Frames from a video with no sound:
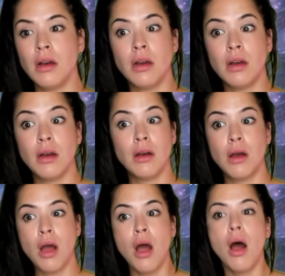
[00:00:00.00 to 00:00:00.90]
Jake Lucas,
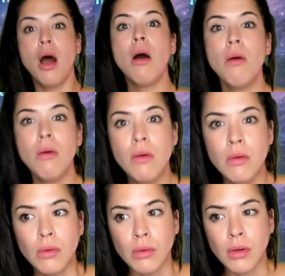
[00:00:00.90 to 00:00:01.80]
Miss. Am I
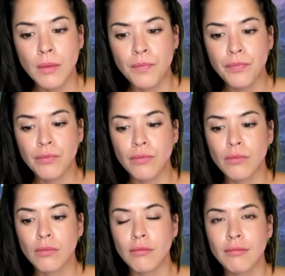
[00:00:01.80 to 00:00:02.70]
speaking to Miss Irma?
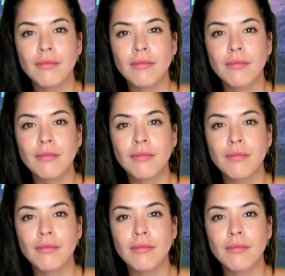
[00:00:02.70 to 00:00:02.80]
